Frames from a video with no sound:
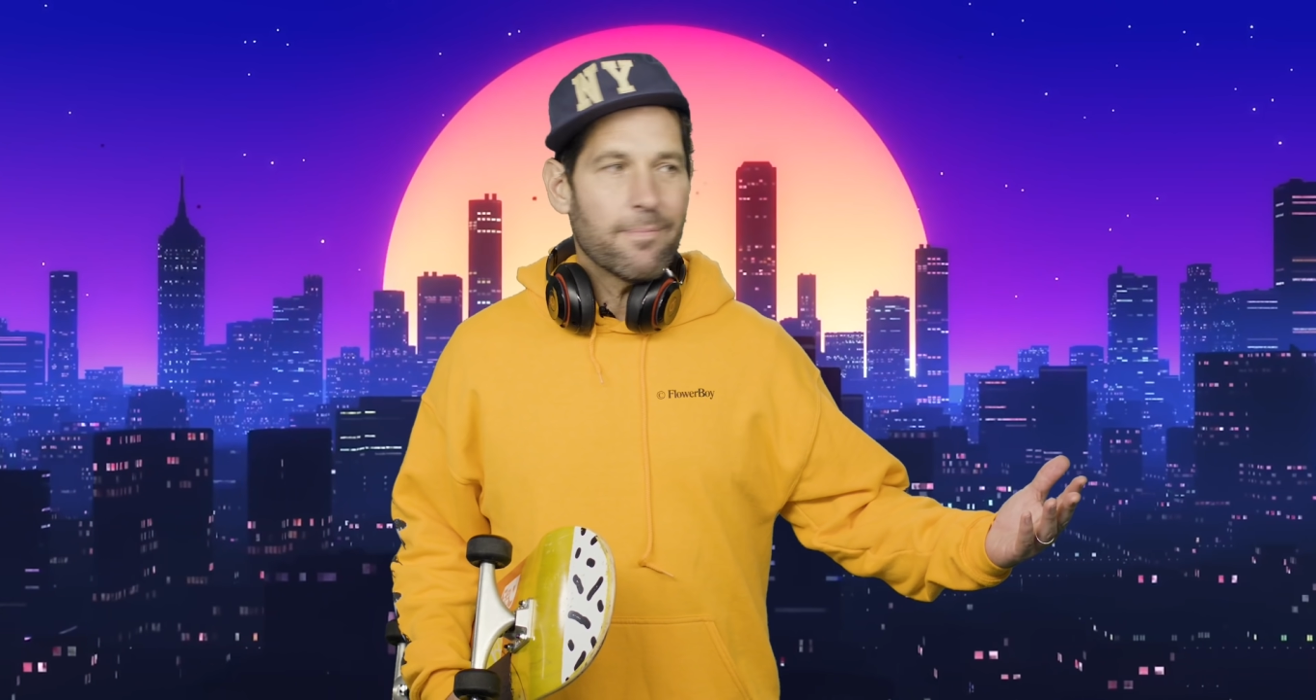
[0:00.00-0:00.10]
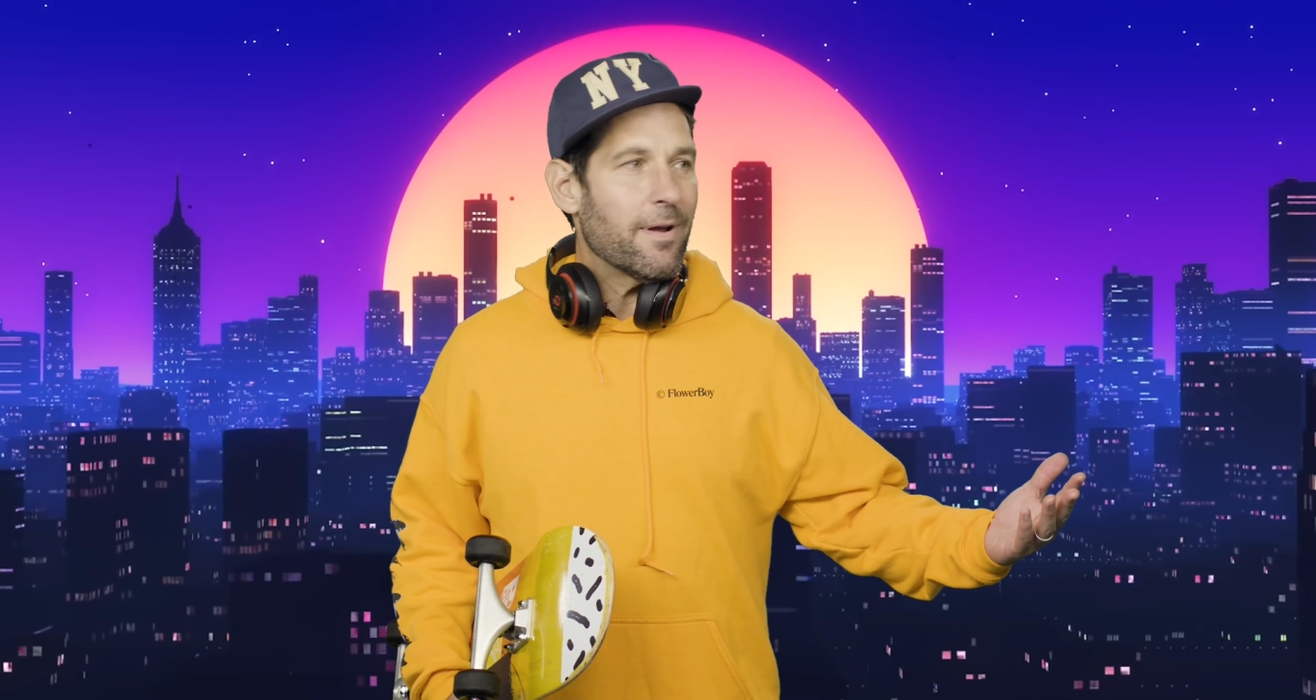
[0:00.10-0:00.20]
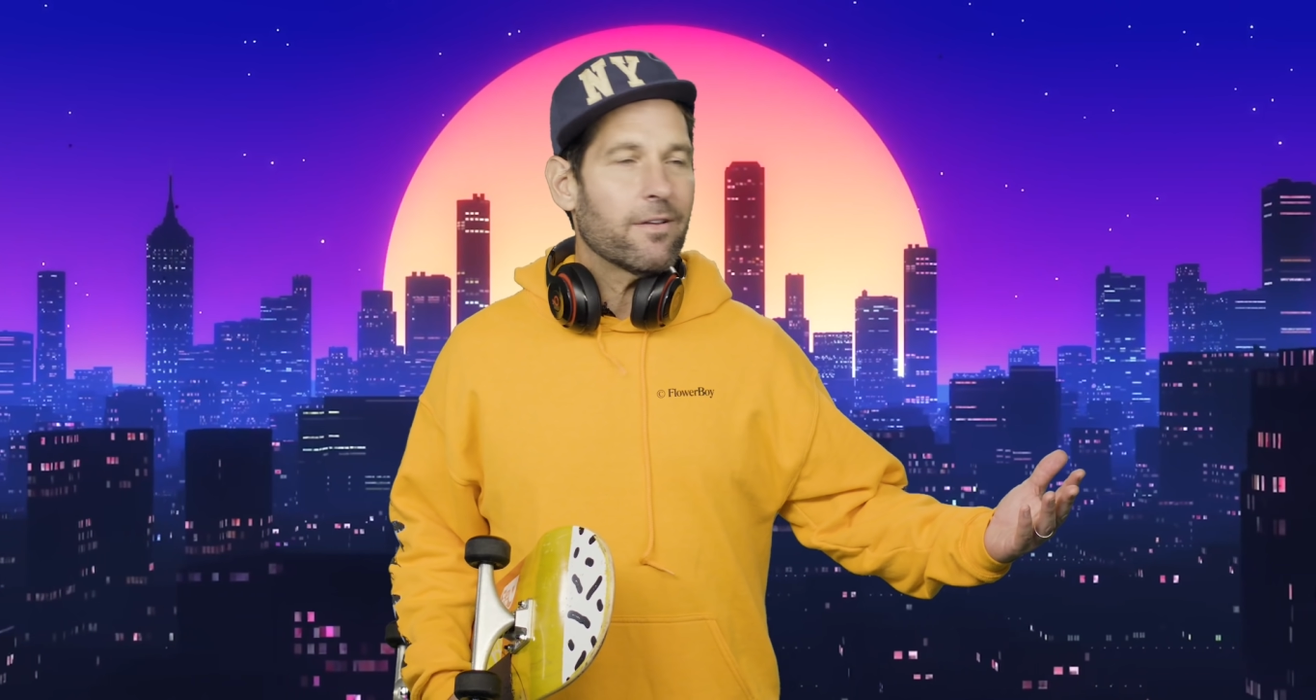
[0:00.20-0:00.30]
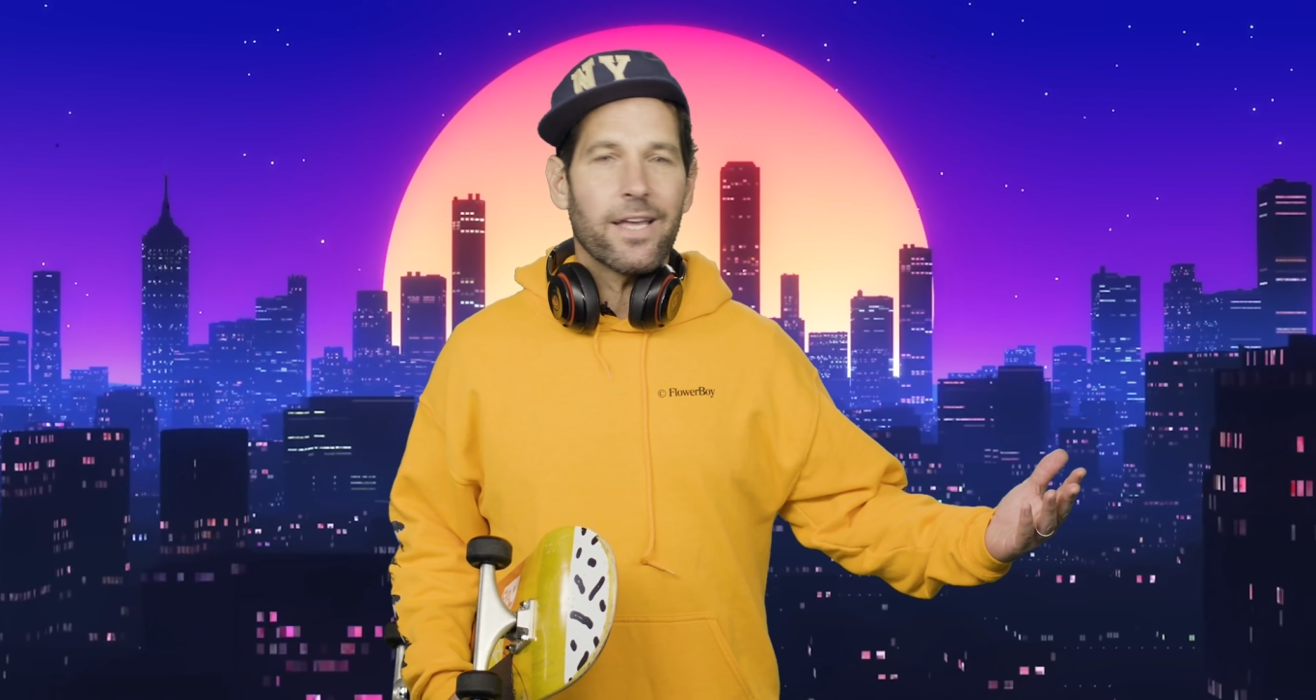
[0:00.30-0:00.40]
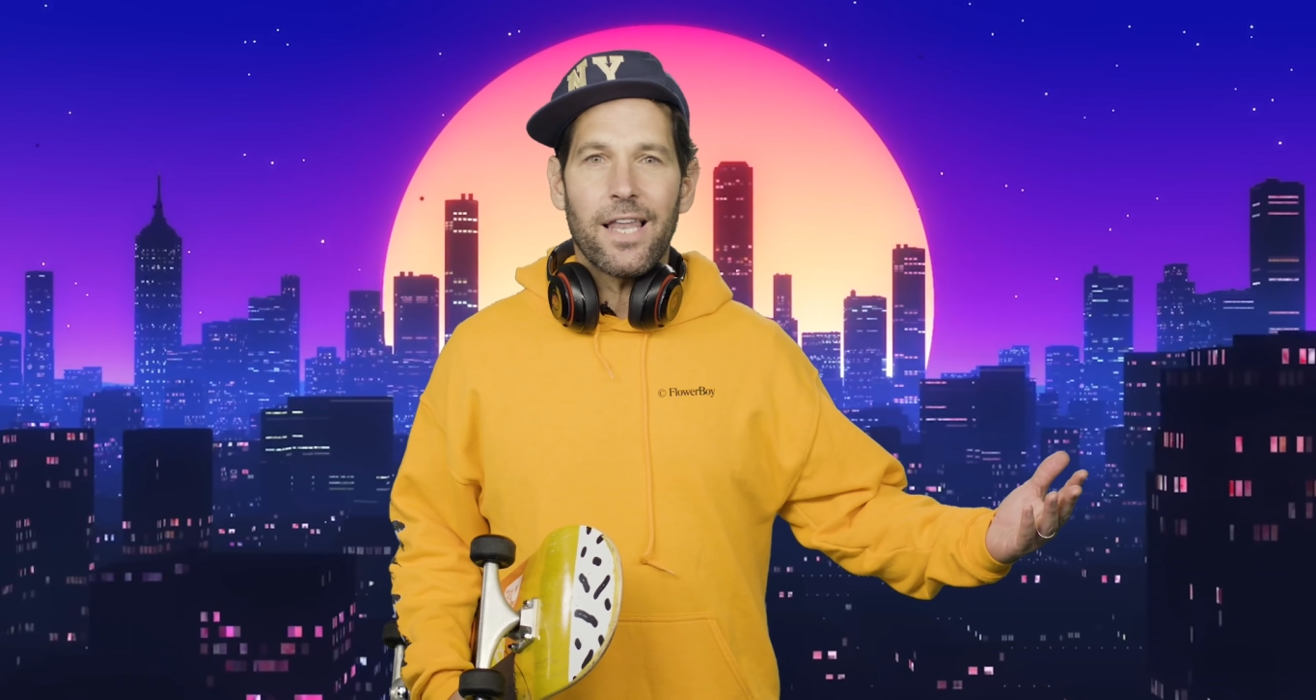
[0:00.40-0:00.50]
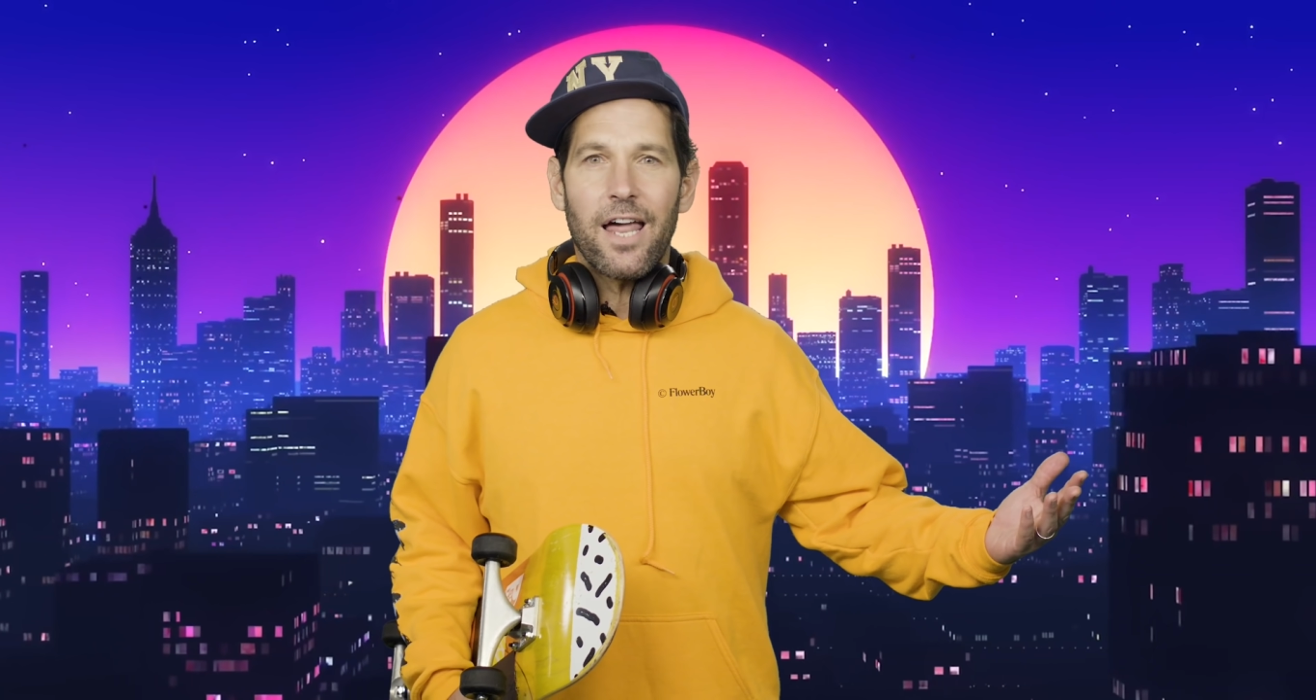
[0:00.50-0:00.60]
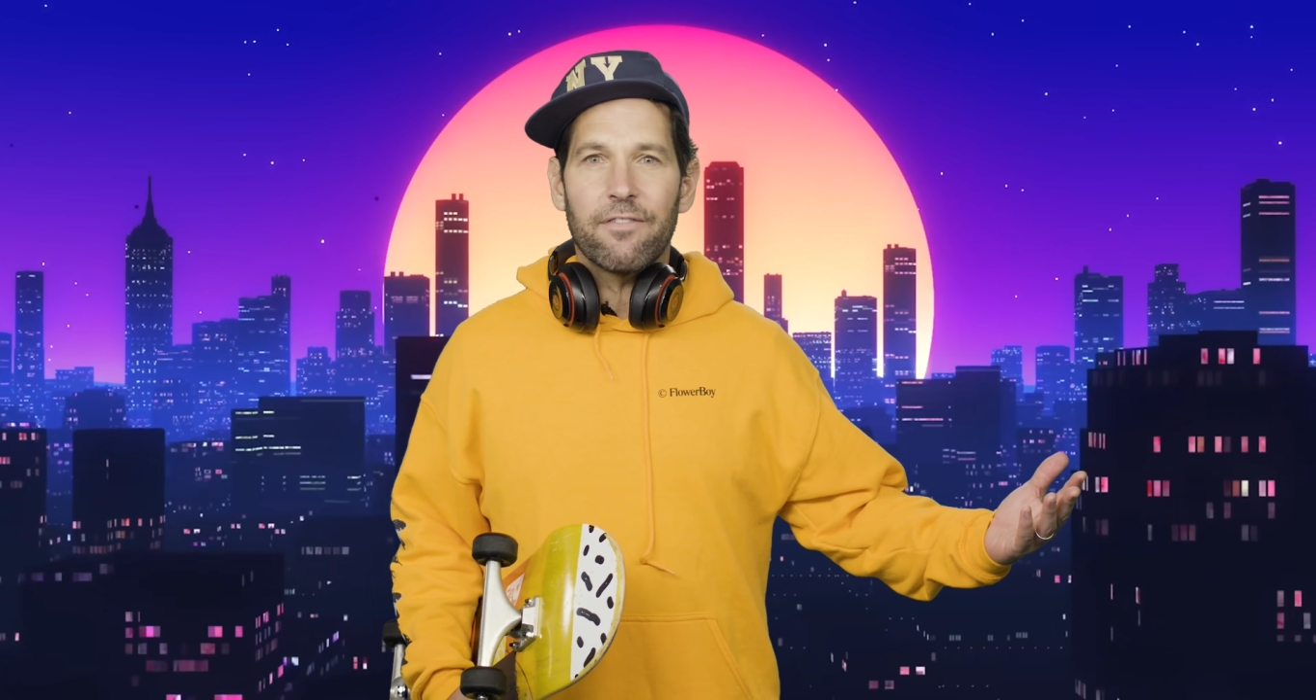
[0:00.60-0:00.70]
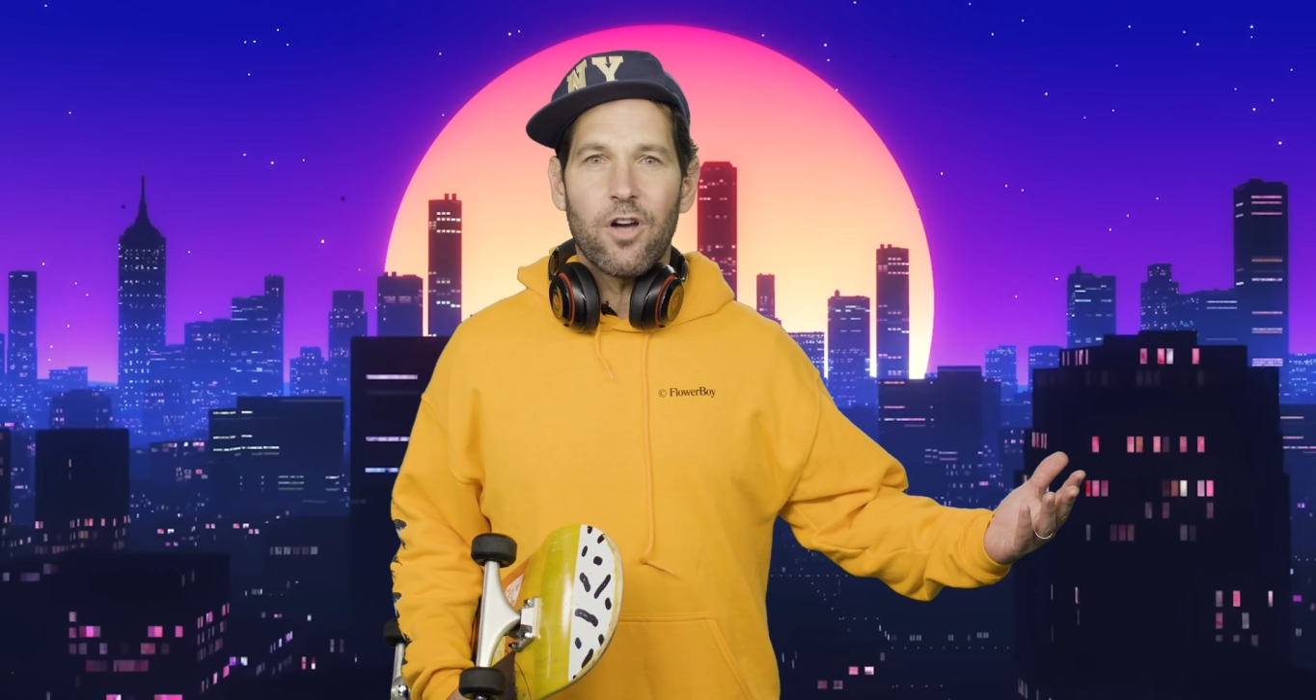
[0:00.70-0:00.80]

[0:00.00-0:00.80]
apparently a lot of